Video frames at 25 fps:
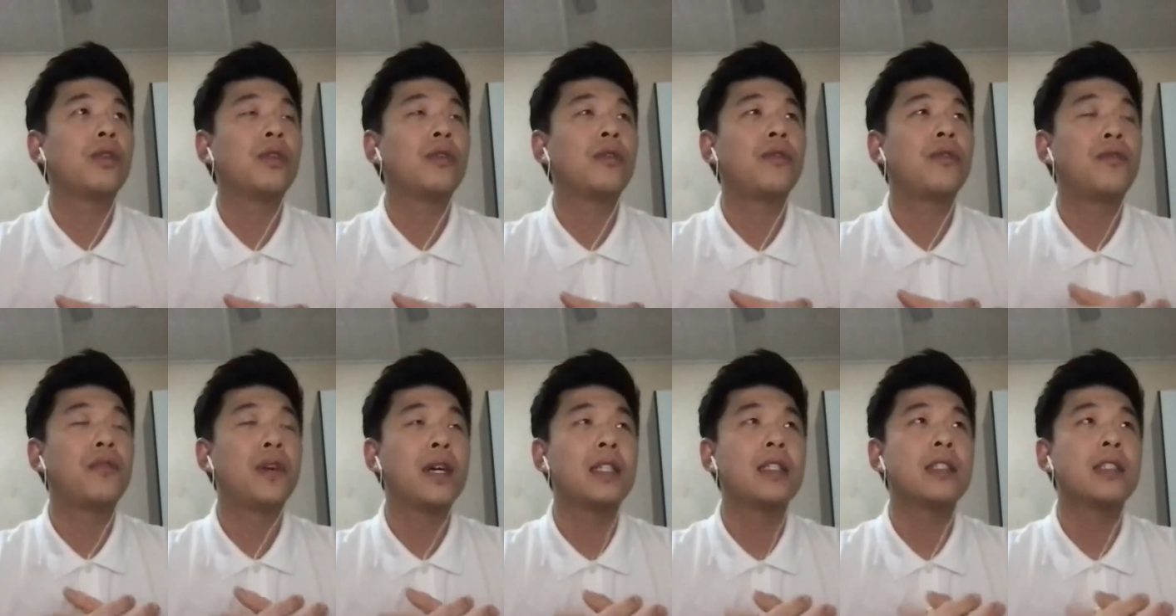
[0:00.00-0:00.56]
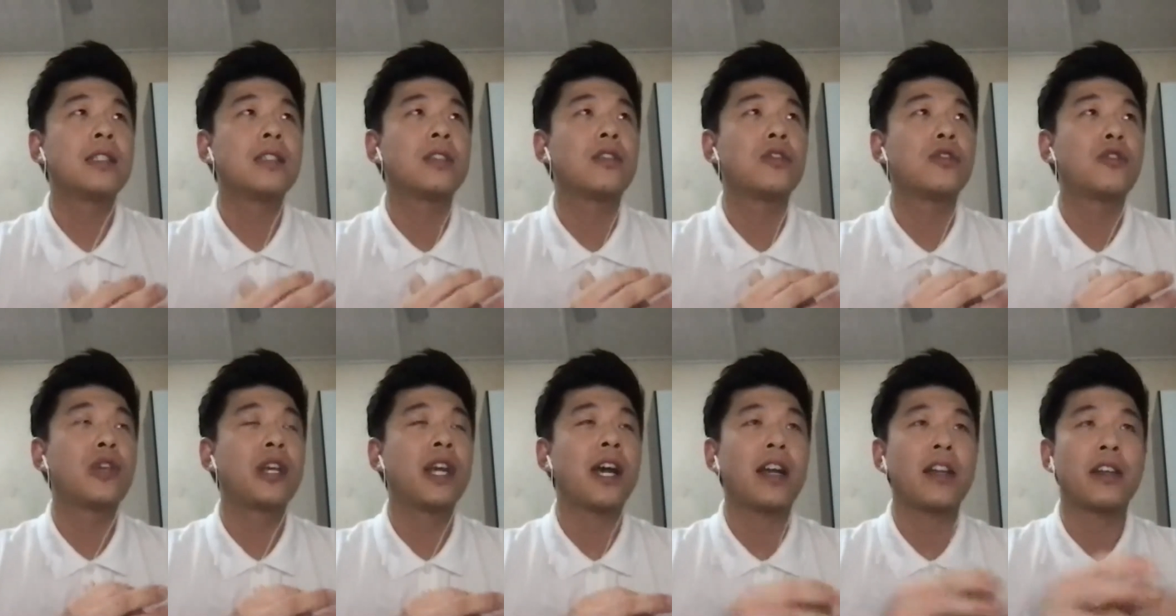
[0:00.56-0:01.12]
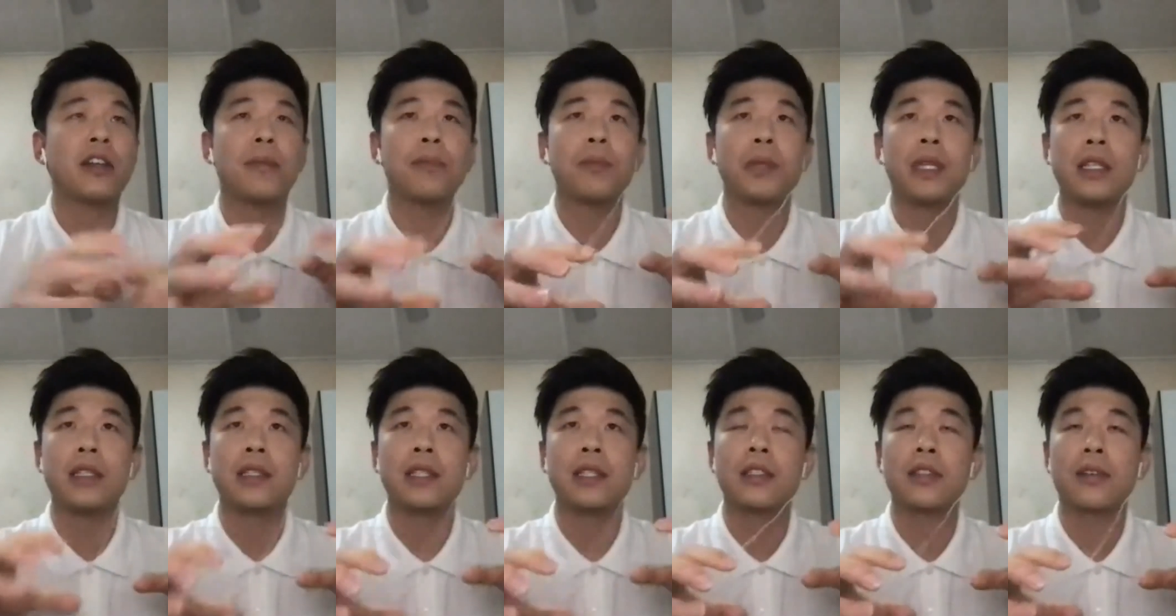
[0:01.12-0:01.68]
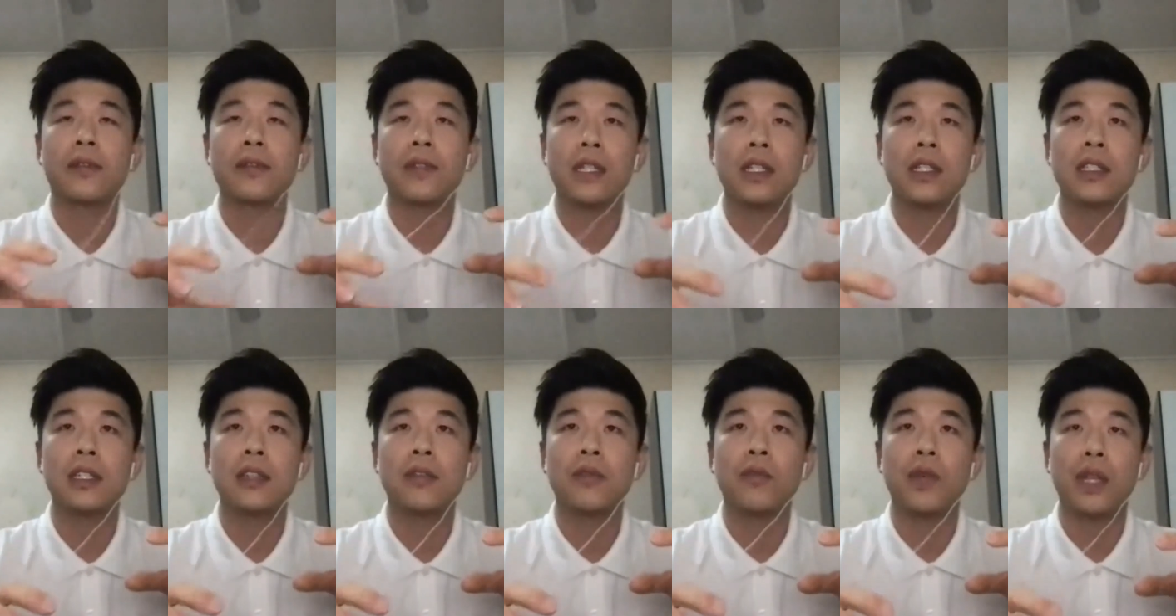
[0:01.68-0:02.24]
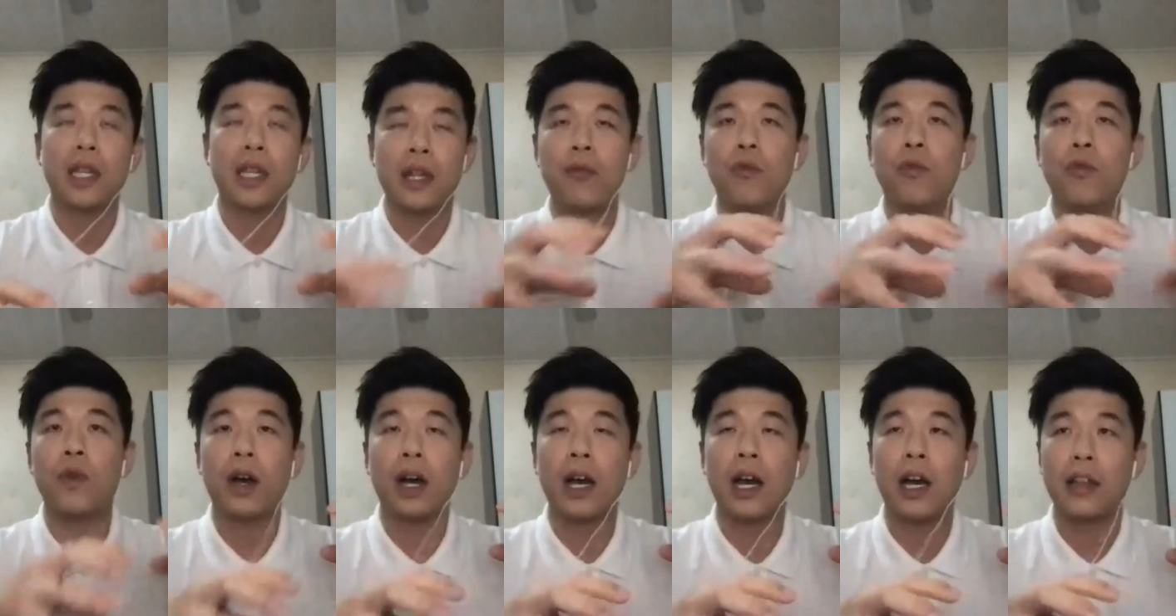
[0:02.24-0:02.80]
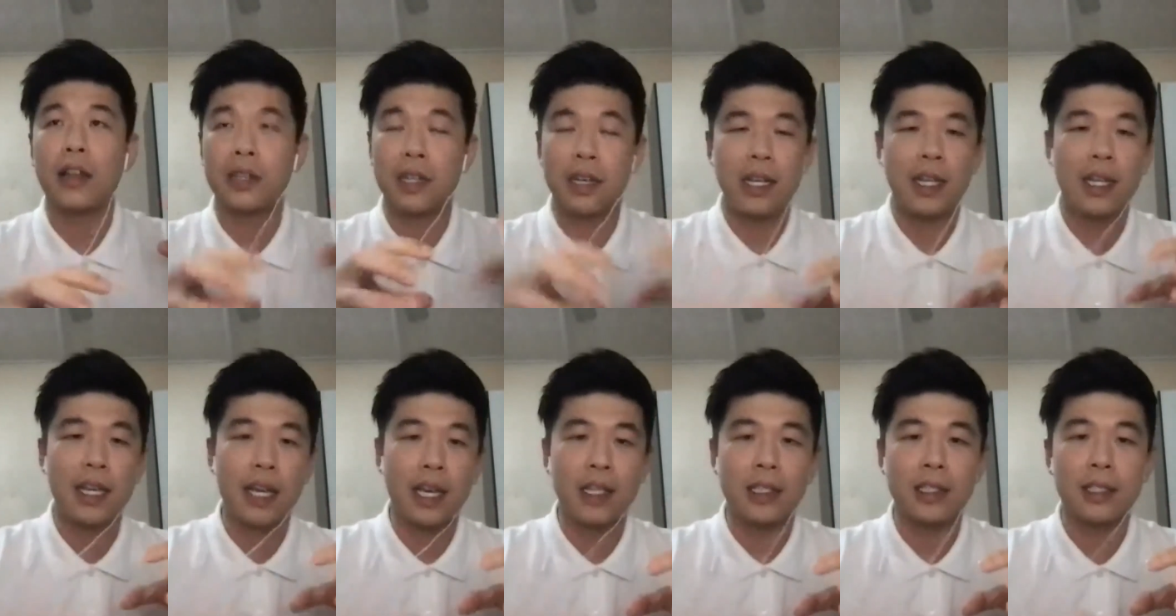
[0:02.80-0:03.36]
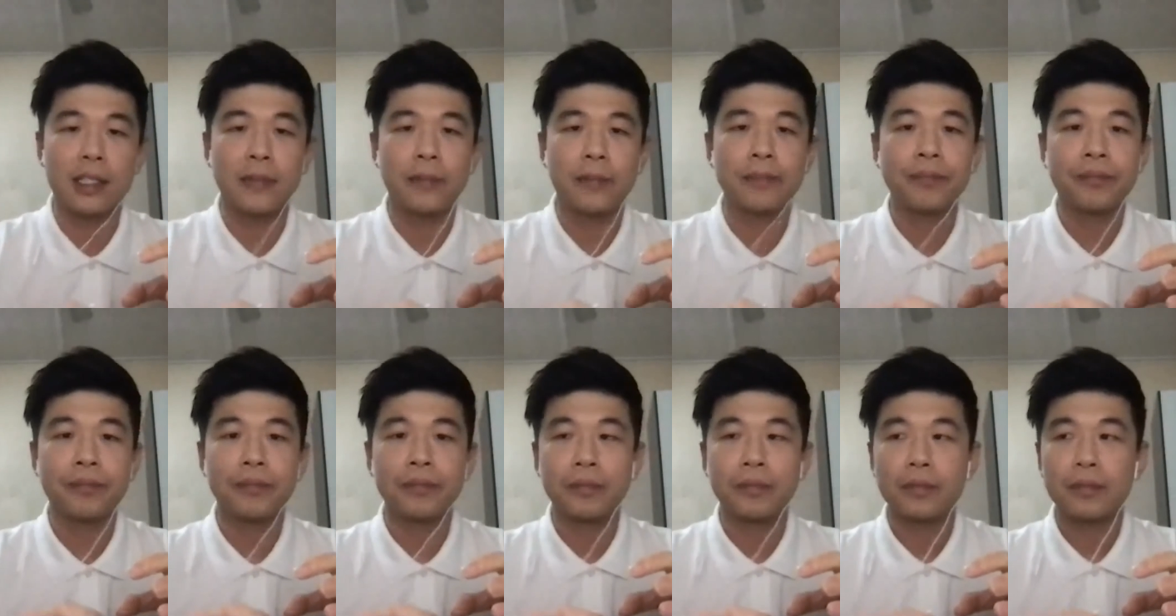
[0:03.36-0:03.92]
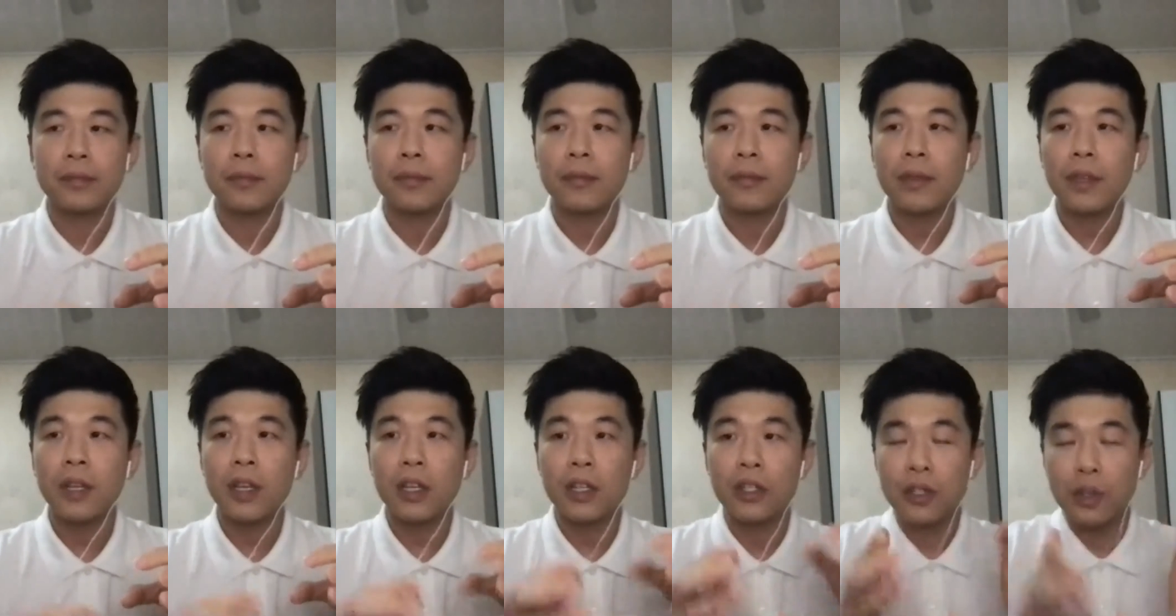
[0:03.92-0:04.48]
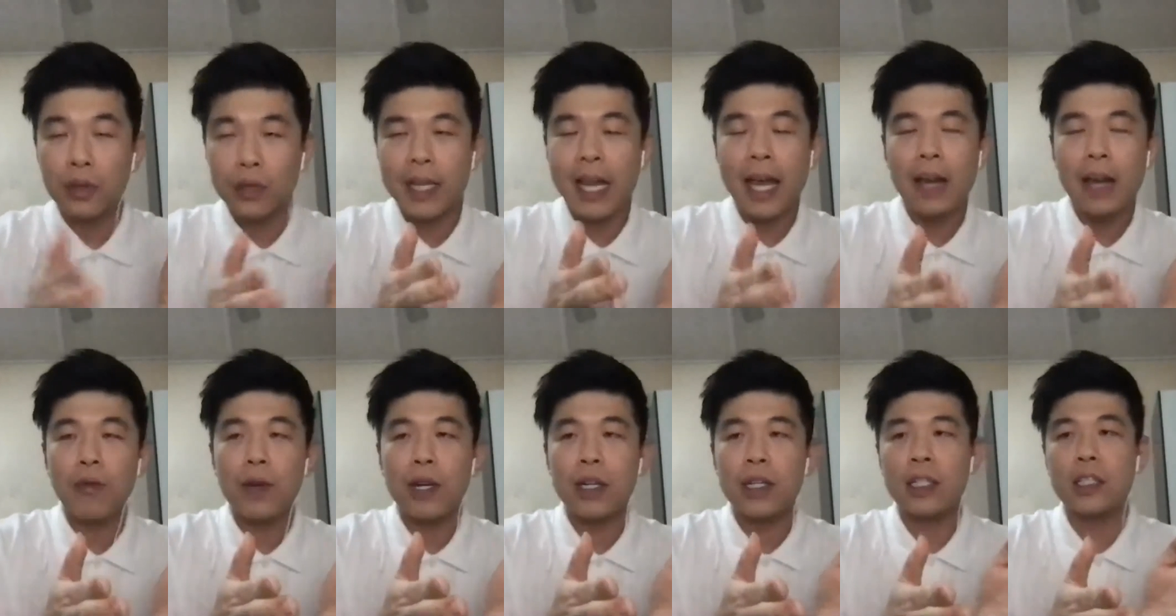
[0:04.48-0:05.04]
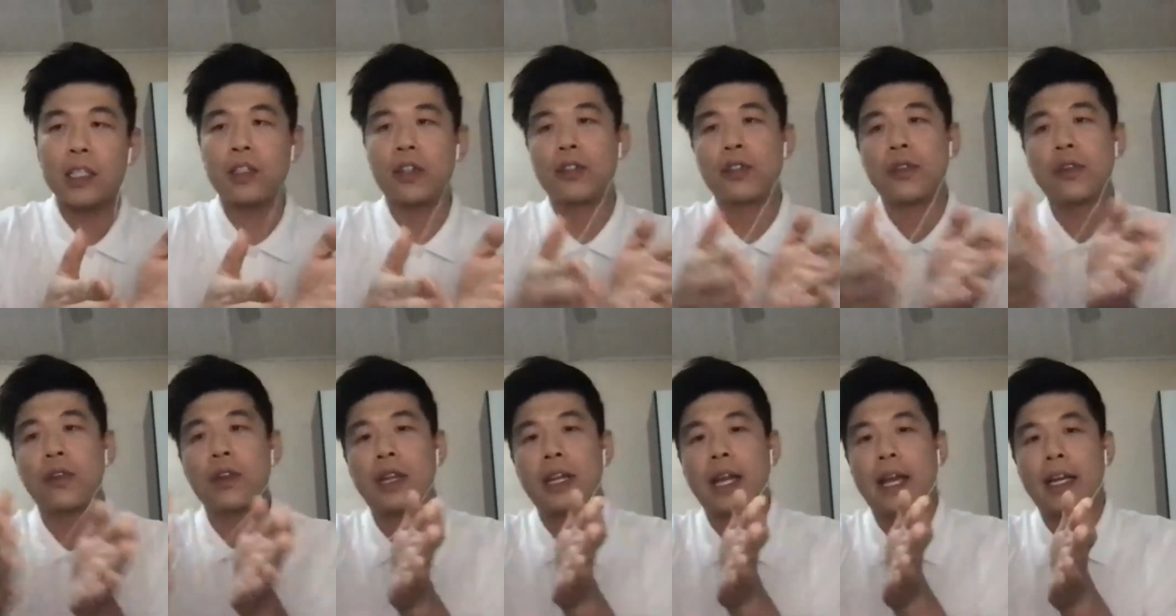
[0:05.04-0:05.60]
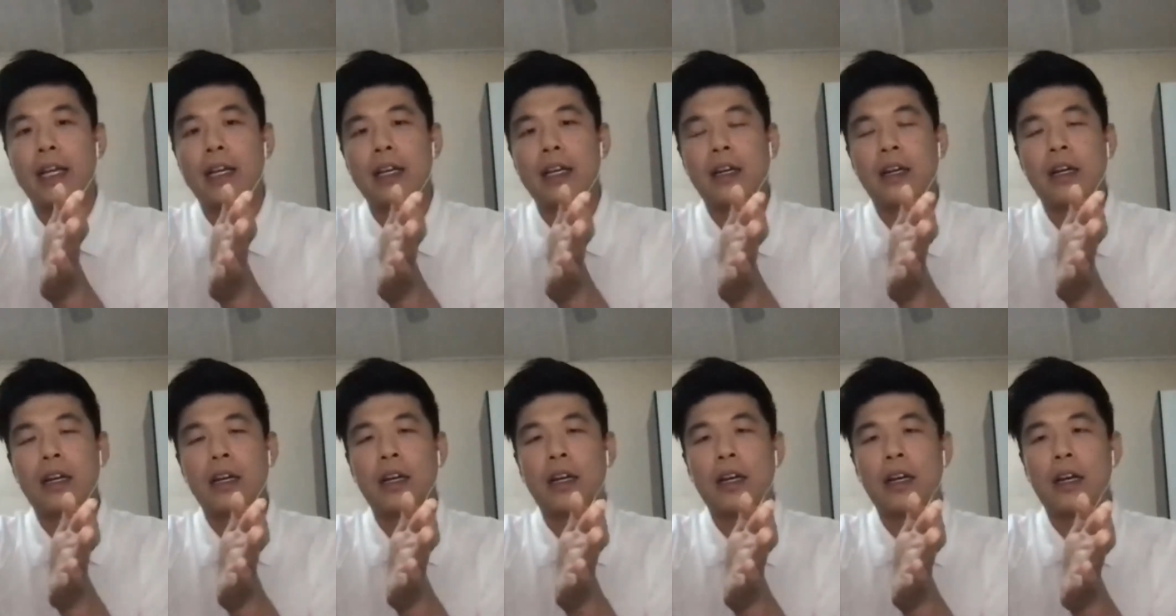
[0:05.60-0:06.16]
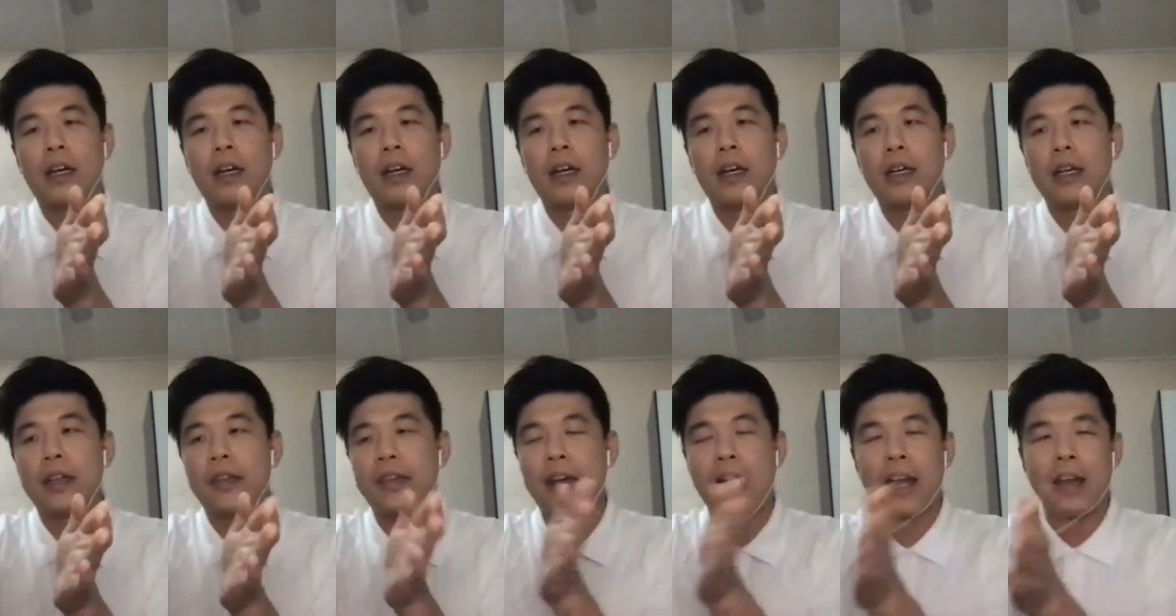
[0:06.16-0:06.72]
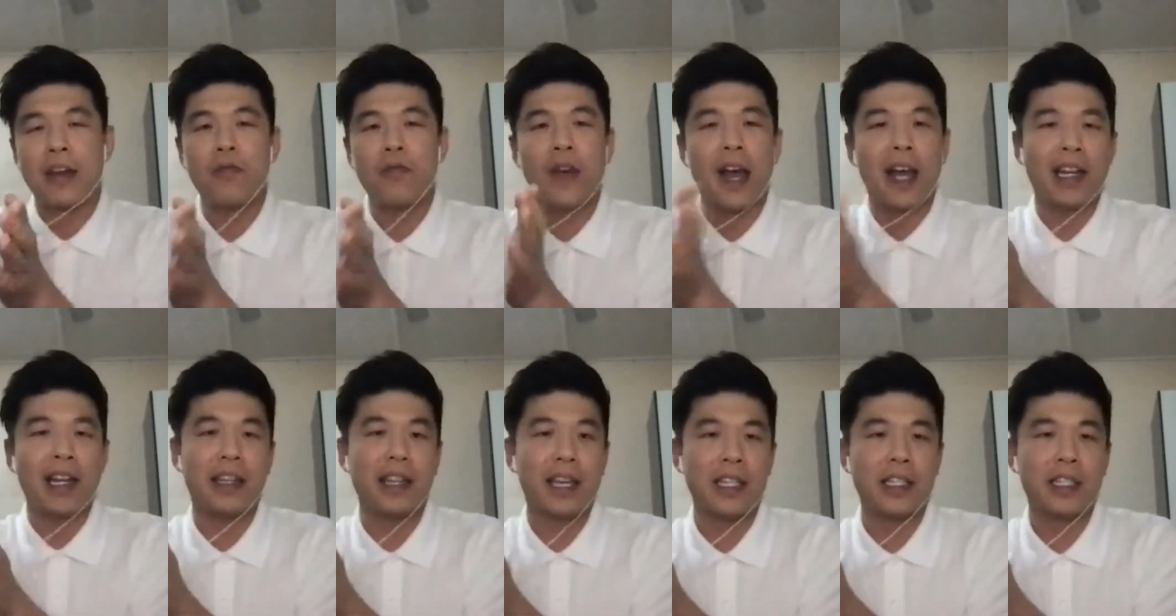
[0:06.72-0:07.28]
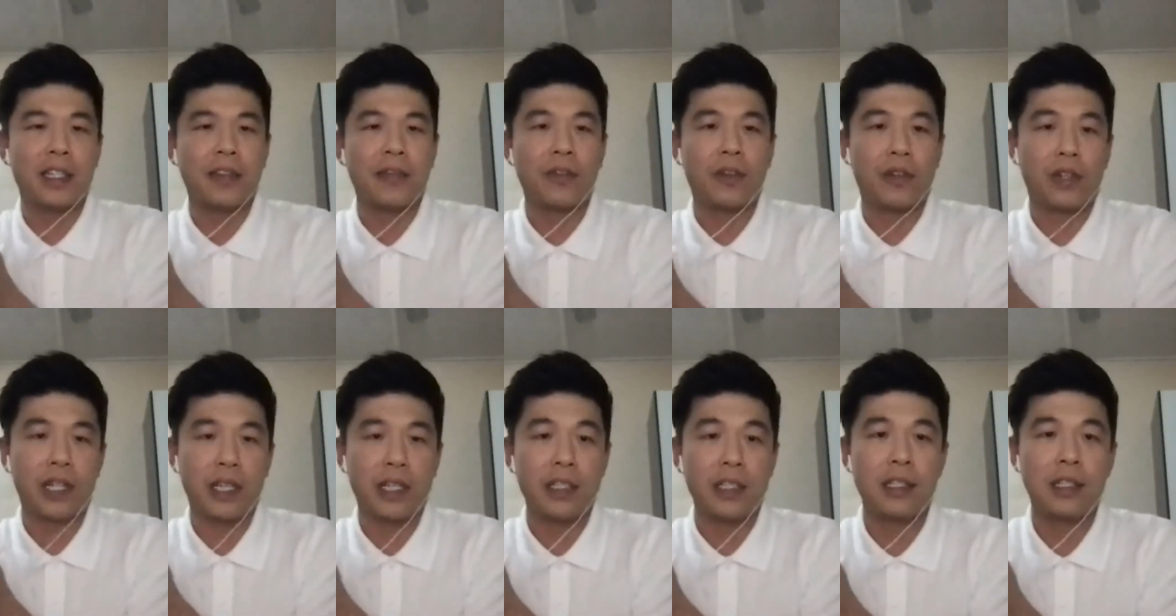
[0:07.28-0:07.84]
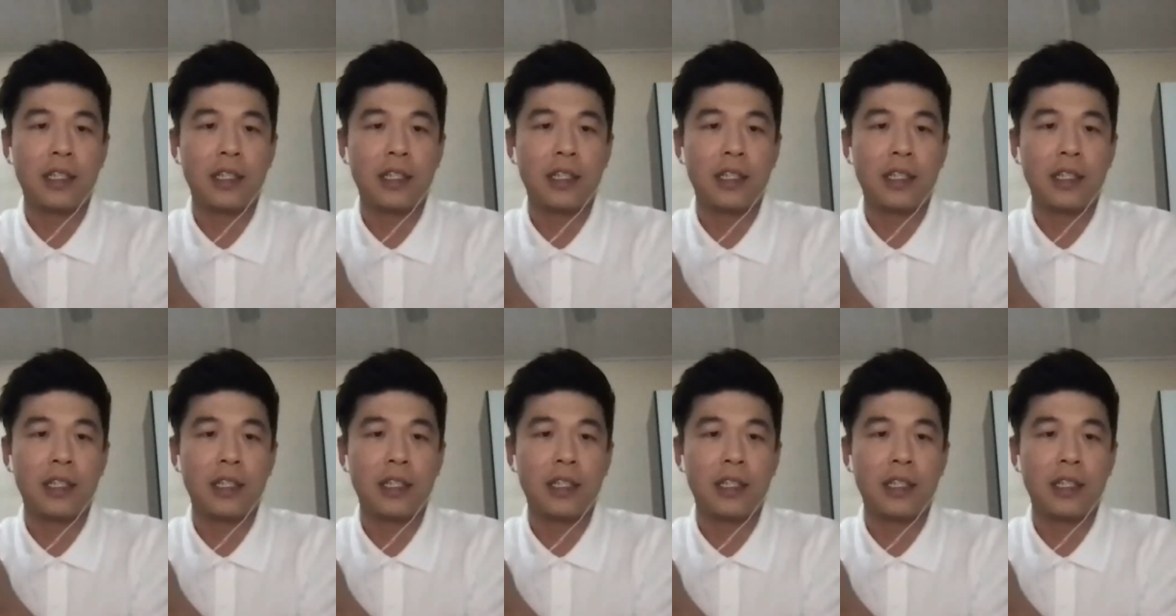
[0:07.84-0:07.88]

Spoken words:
first 300 pieces of t-shirt within 30 days. So that one is also like another validation for us.